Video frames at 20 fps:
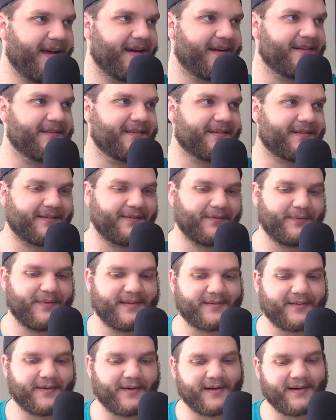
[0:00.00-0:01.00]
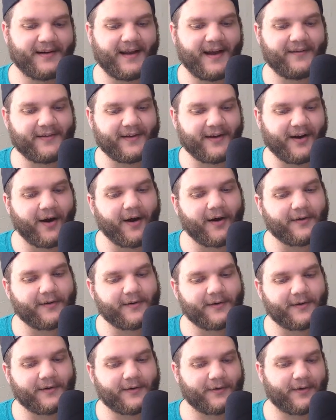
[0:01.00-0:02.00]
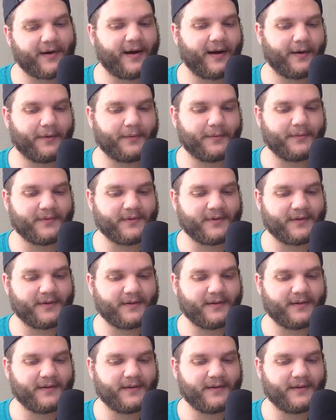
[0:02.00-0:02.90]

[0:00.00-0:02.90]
And we started having underground